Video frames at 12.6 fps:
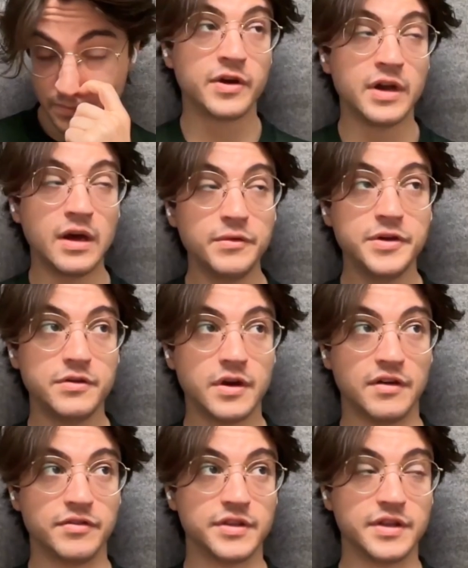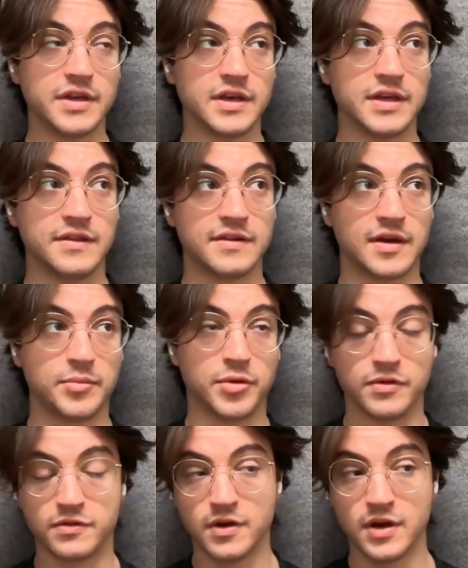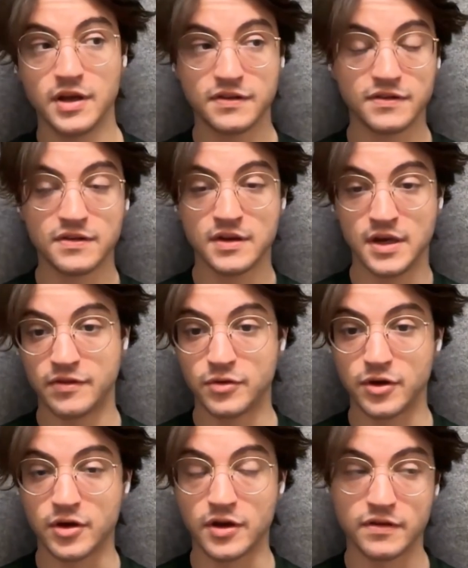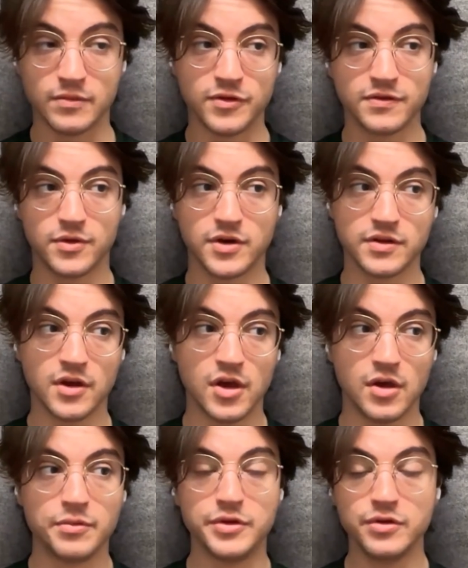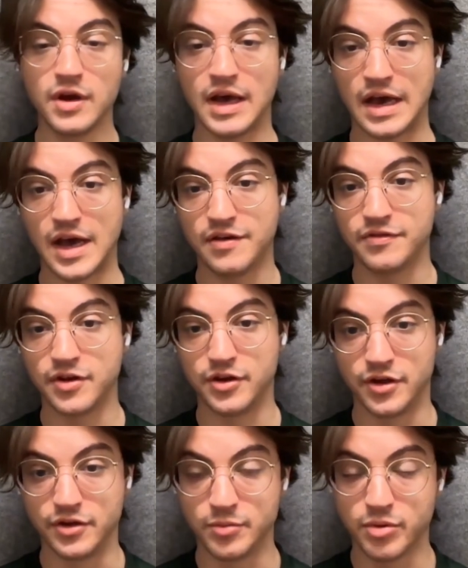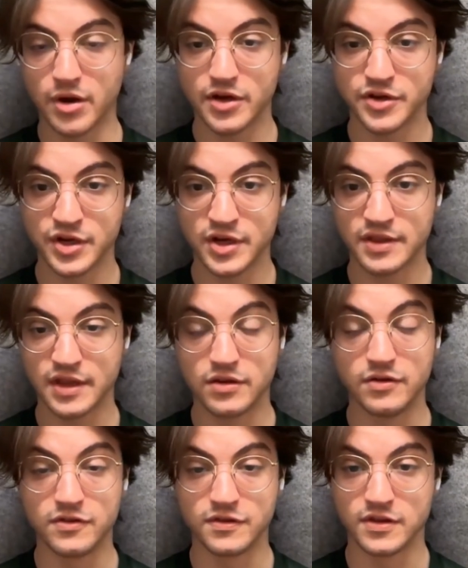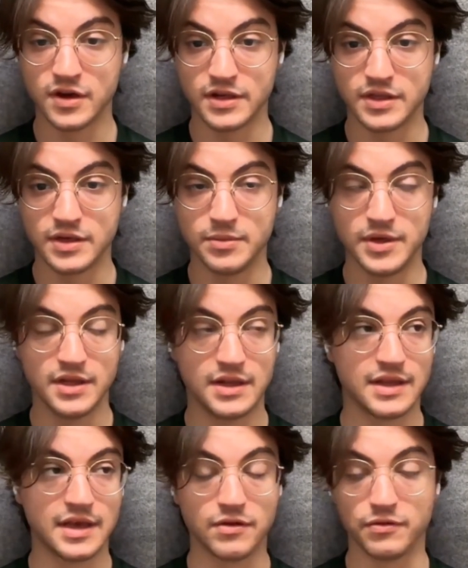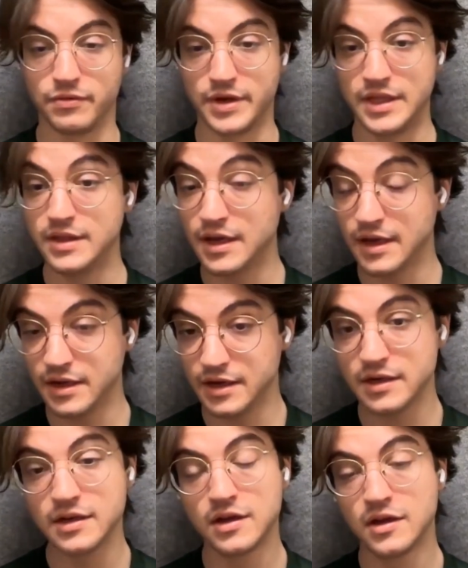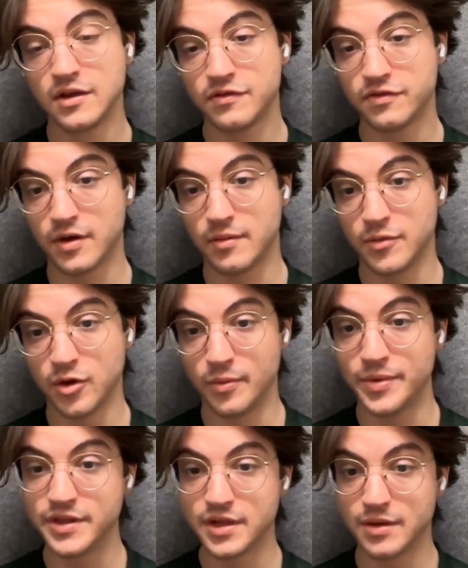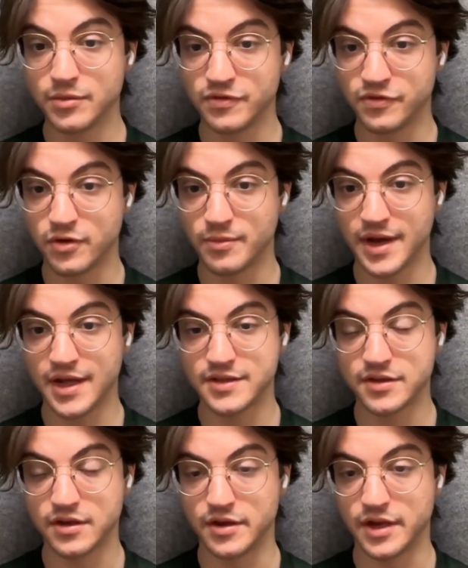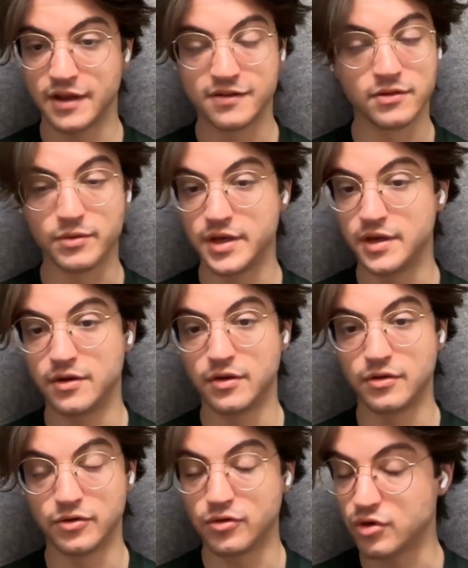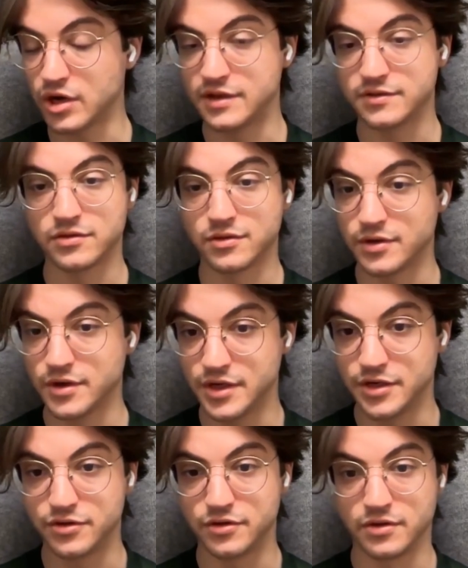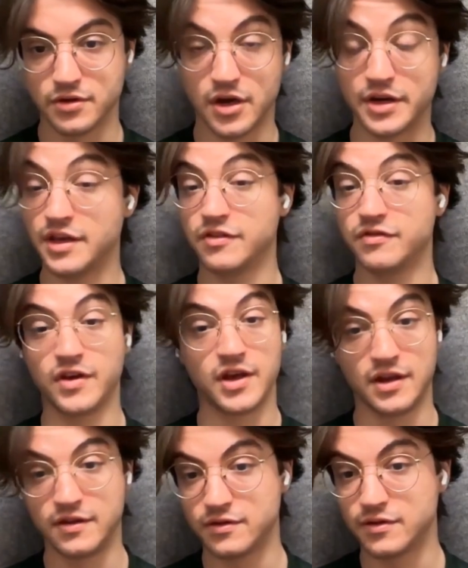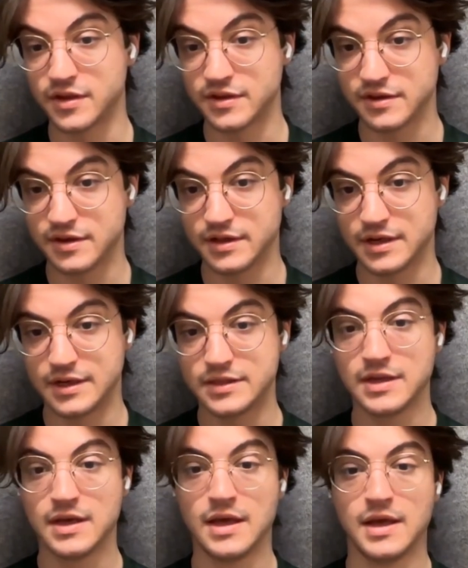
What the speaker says: For now, we do everything inside Postgres. That's what our customers want. We do have another project that uses DuckDB that can read data from open table formats on S3 or Google Cloud Storage or Hugging Face or things like that.